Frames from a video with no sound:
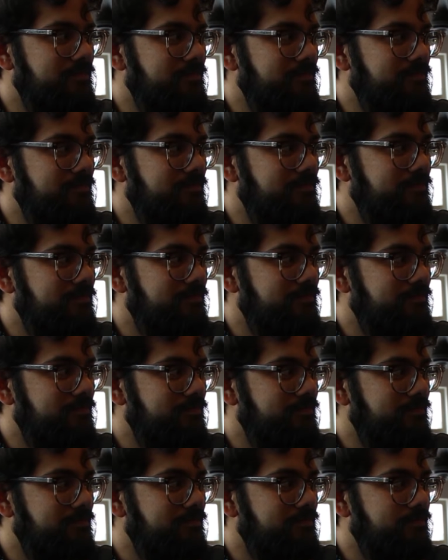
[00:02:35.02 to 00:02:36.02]

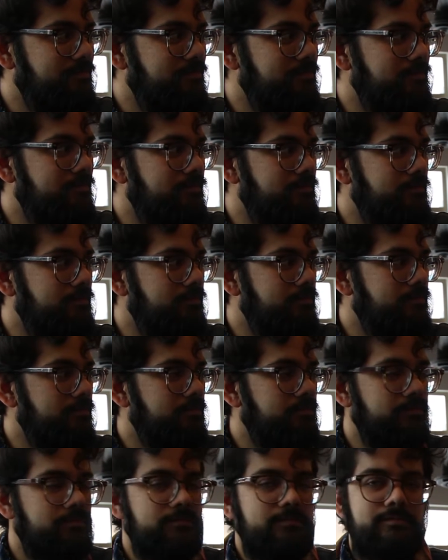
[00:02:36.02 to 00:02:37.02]

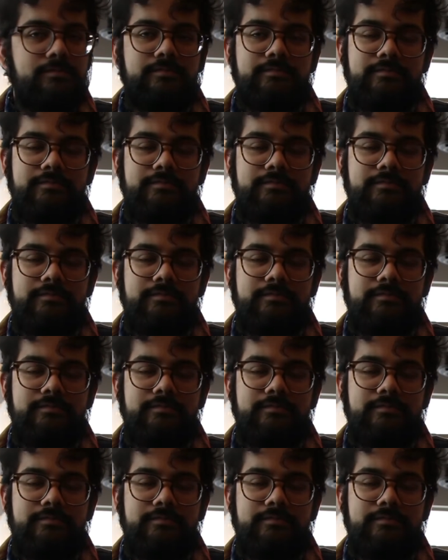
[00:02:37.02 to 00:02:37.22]
The person shown says nothing.